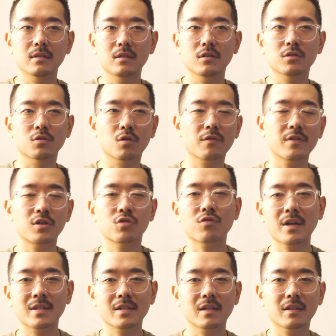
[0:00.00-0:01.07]
sort of
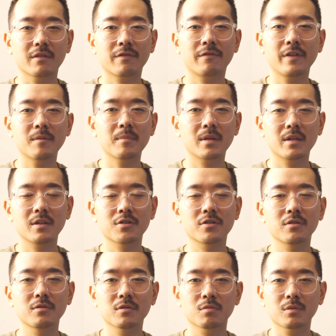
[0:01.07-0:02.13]
addressing the fitment
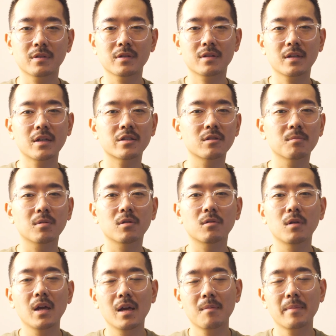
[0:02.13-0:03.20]
issues with the Stanchi
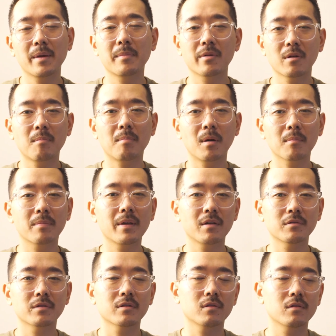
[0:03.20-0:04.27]
bolt, maybe it'll bump
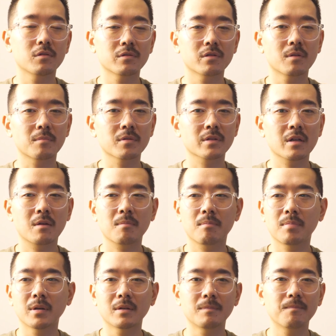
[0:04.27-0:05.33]
those numbers up,
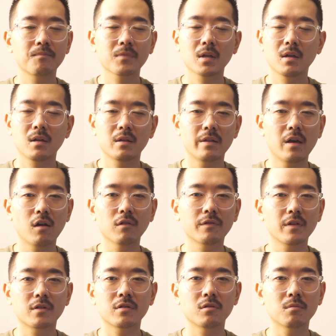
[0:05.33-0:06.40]
but the
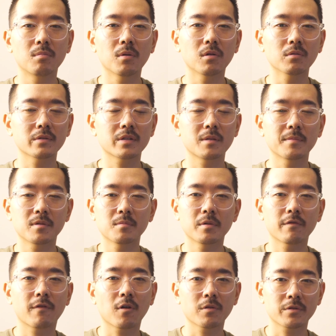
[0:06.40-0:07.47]
LV2 bolt seems to be
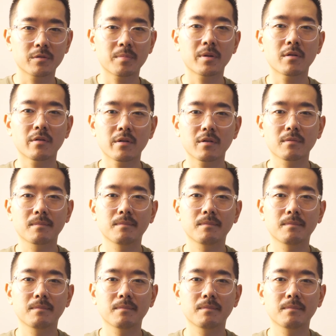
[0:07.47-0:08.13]
far superior.